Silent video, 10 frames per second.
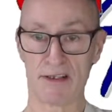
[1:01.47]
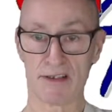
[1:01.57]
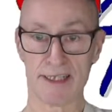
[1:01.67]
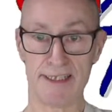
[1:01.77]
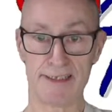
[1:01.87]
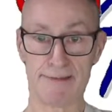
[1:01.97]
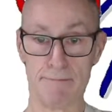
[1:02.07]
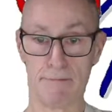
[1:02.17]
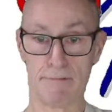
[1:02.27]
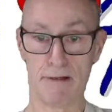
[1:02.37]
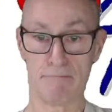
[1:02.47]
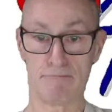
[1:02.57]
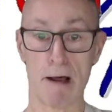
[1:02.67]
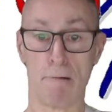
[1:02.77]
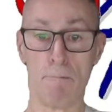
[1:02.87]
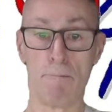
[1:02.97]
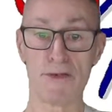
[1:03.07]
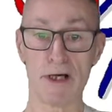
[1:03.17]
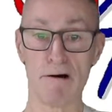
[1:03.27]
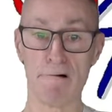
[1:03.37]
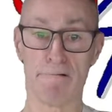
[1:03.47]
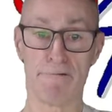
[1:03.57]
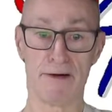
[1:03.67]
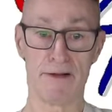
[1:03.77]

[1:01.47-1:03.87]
the realms of